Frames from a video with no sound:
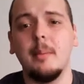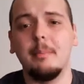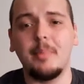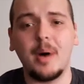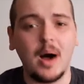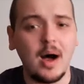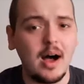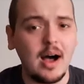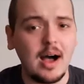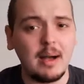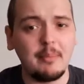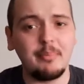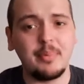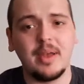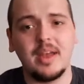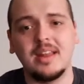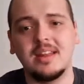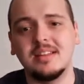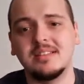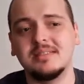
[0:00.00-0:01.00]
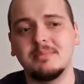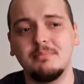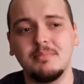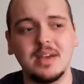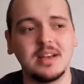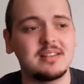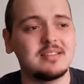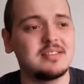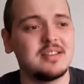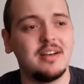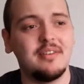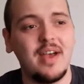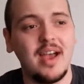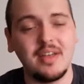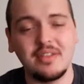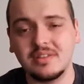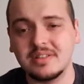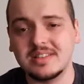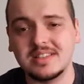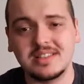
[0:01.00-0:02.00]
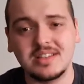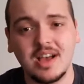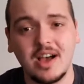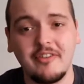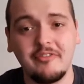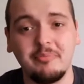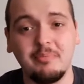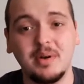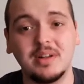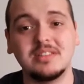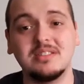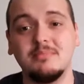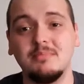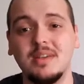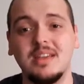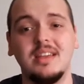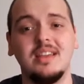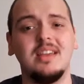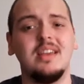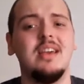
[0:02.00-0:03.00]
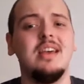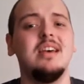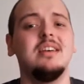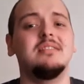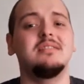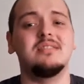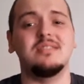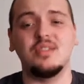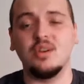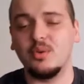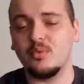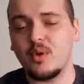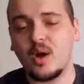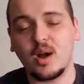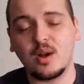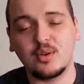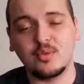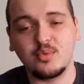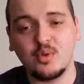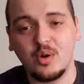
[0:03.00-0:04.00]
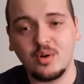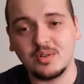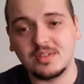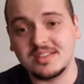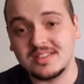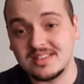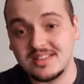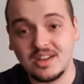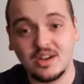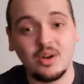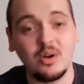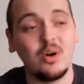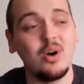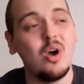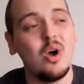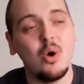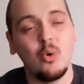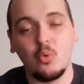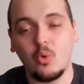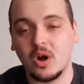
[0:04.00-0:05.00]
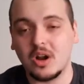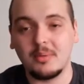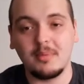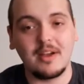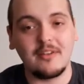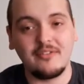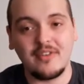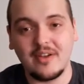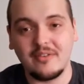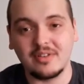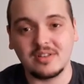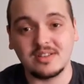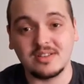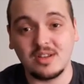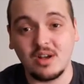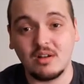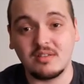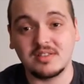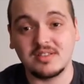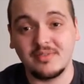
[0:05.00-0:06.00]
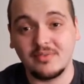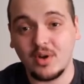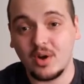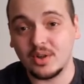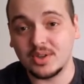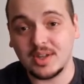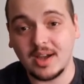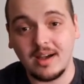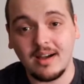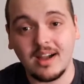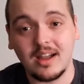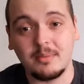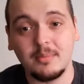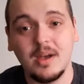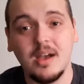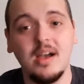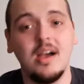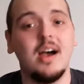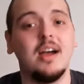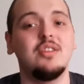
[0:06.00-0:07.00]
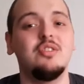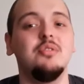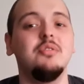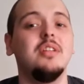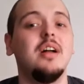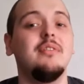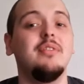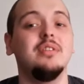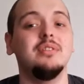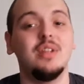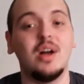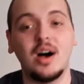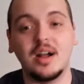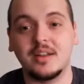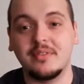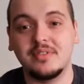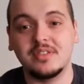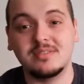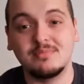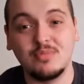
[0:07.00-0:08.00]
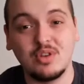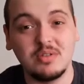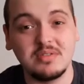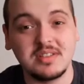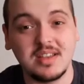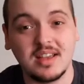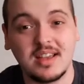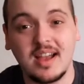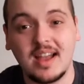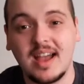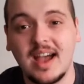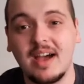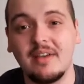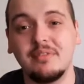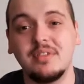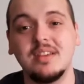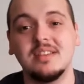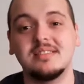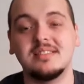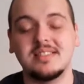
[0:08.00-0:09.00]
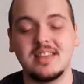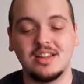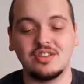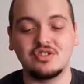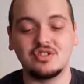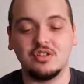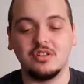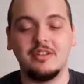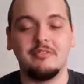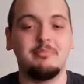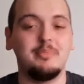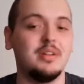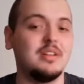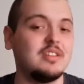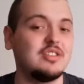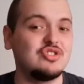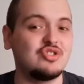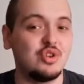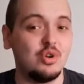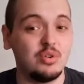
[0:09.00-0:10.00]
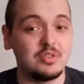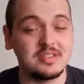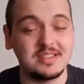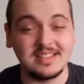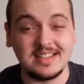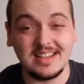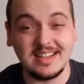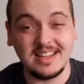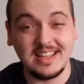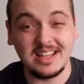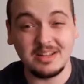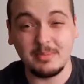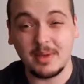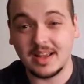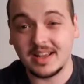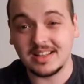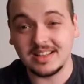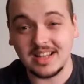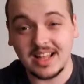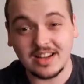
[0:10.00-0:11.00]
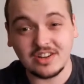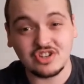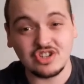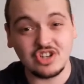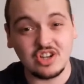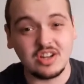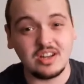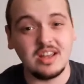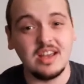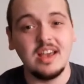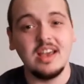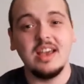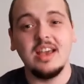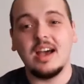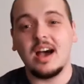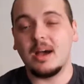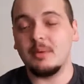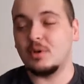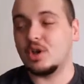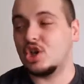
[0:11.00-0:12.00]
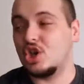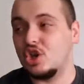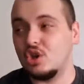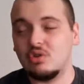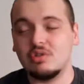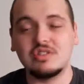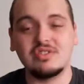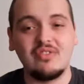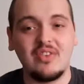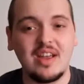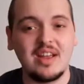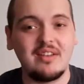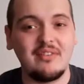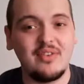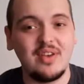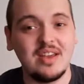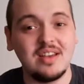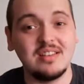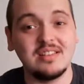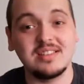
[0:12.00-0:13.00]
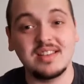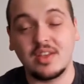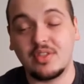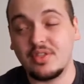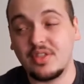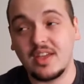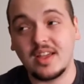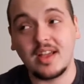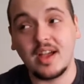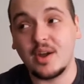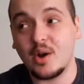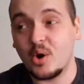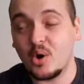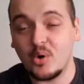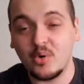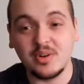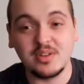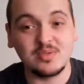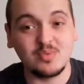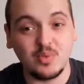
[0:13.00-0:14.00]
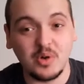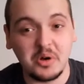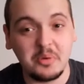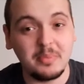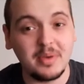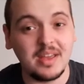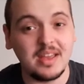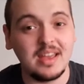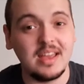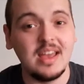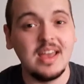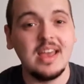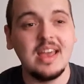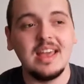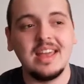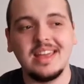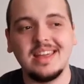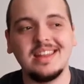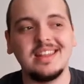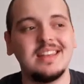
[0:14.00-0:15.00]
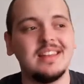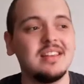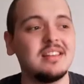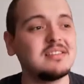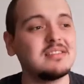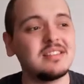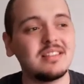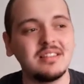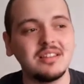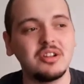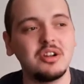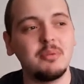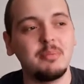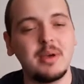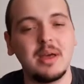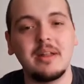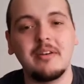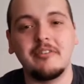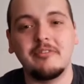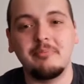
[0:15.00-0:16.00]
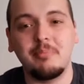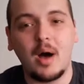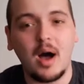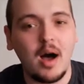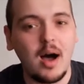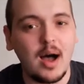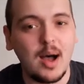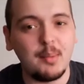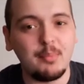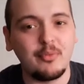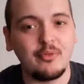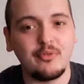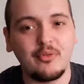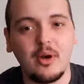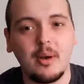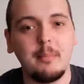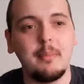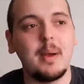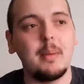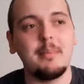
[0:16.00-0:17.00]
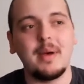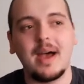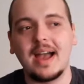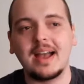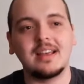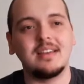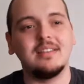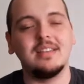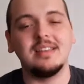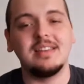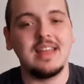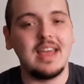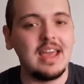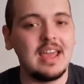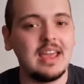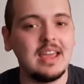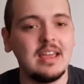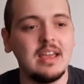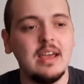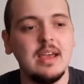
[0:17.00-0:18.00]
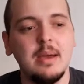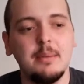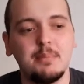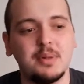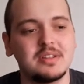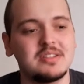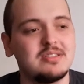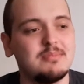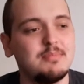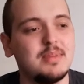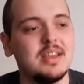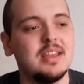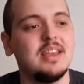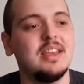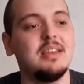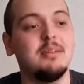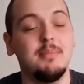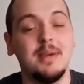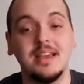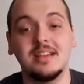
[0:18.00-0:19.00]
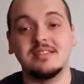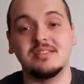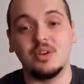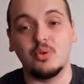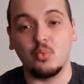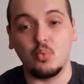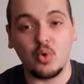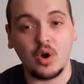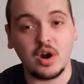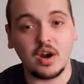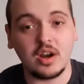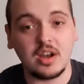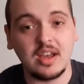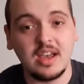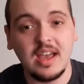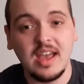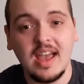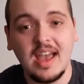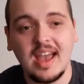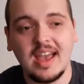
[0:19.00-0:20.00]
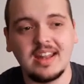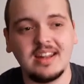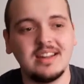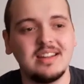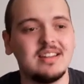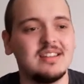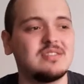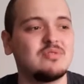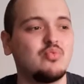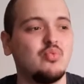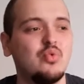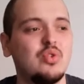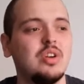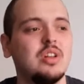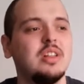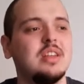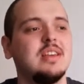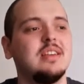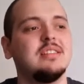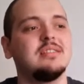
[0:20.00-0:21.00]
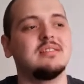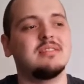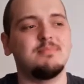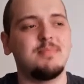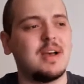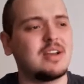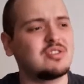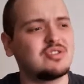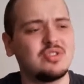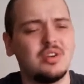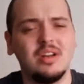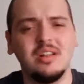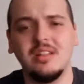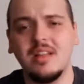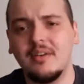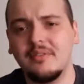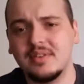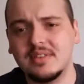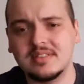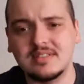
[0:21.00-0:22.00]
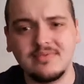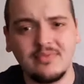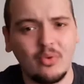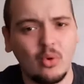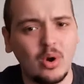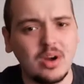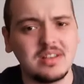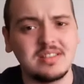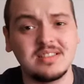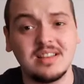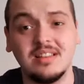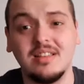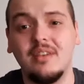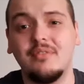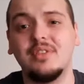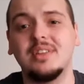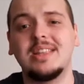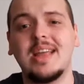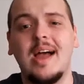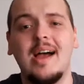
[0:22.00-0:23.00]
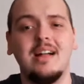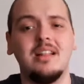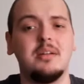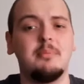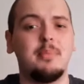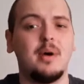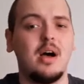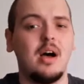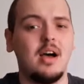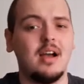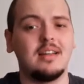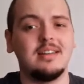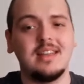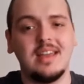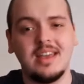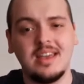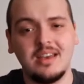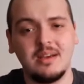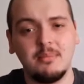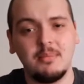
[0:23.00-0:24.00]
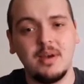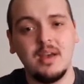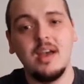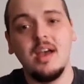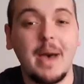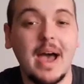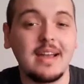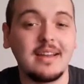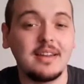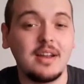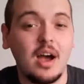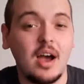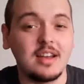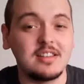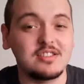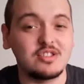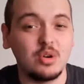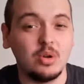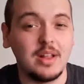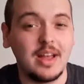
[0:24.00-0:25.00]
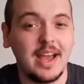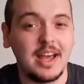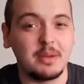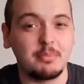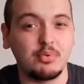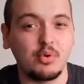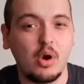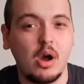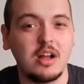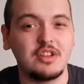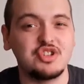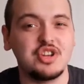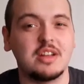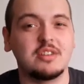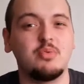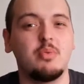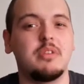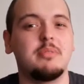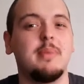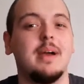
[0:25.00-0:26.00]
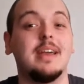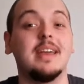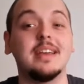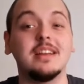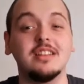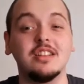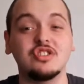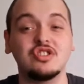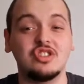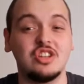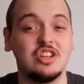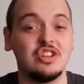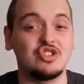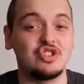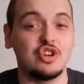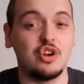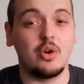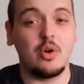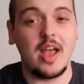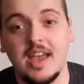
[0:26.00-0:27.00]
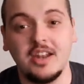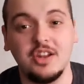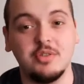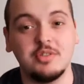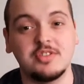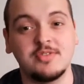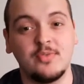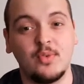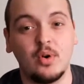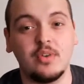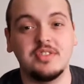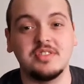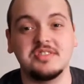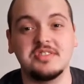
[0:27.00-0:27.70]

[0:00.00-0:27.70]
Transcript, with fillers: pop and it's a mix of other stuff, but to me, still rock and roll is still one of my favorite songs of all time. I do love a lot of his music. I have the Essential of Billy Joel CD in my collection. I'm a huge fan of his. I think I always will be. It is a little bit of pop from back in the day, but to me, he makes it work and it is really special. I love his voice. I love the talent behind him. Back in high school, I had a project with my English teacher and it was for the